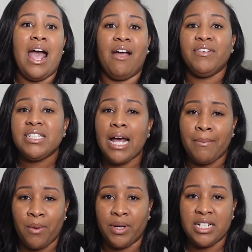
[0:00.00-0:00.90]
Every time
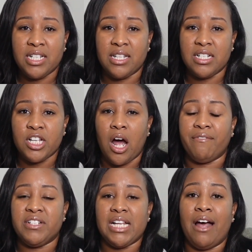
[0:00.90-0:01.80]
I went into this office,